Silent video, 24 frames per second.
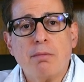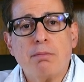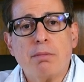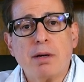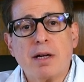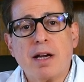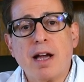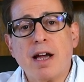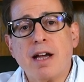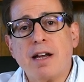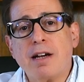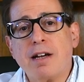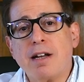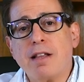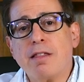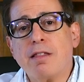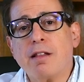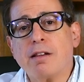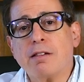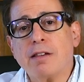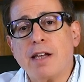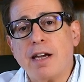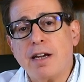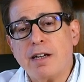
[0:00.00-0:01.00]
began in
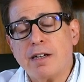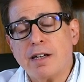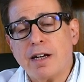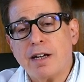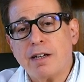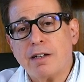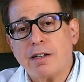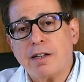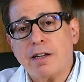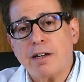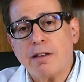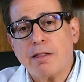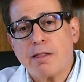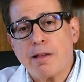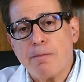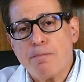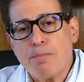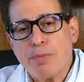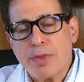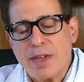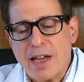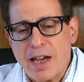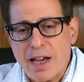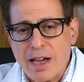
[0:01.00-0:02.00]
the late 19th
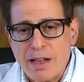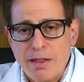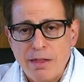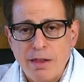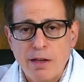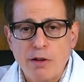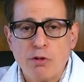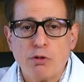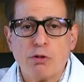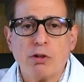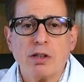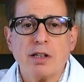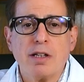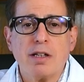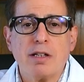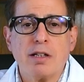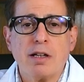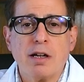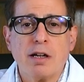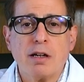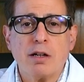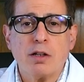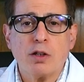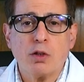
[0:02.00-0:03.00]
and the early
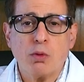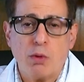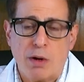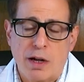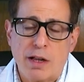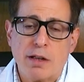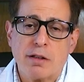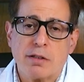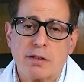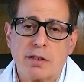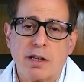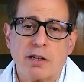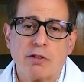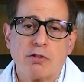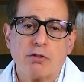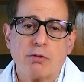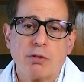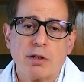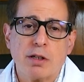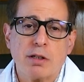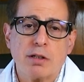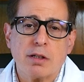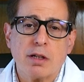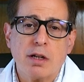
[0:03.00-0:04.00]
20th
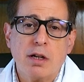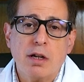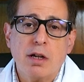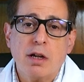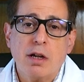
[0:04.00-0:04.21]
centuries.